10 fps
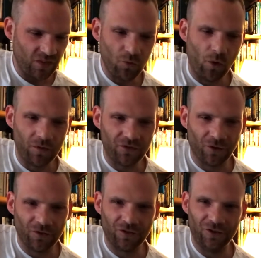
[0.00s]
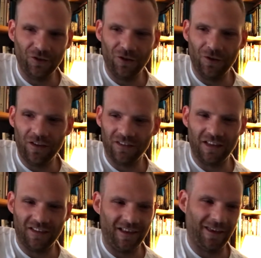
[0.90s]
Robert Johnson, you know, there's
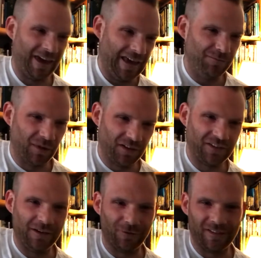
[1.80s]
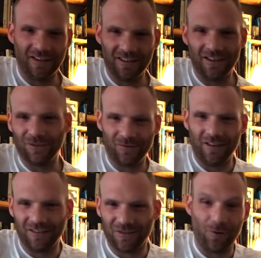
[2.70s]
8-bar sequences, there's
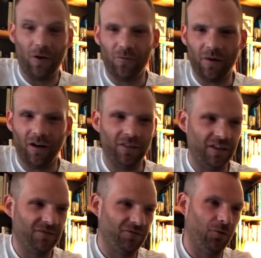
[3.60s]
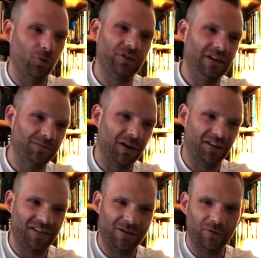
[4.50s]
12-bar, there's 14-bar
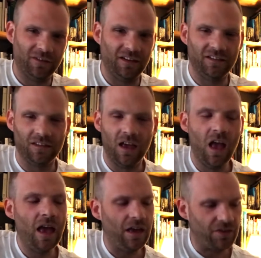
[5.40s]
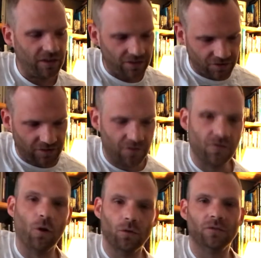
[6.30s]
sequences, and I think it just
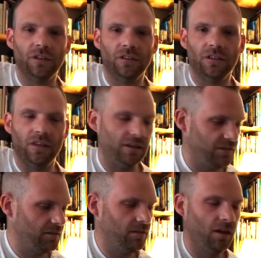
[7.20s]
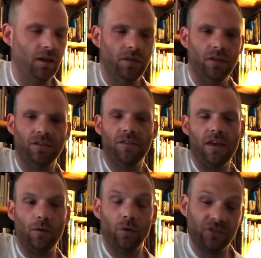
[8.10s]
evolved into this
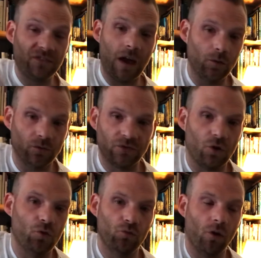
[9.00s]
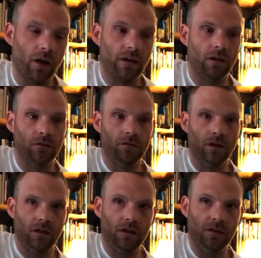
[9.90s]
thing which sounds so right,
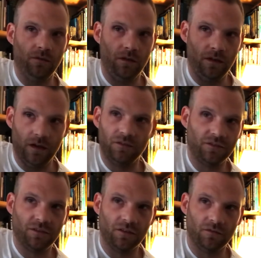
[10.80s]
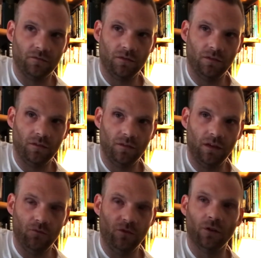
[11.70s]
and it just doesn't,
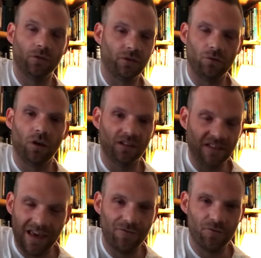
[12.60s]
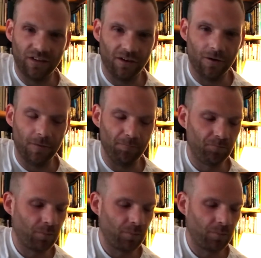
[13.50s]
it resolves so nicely every time.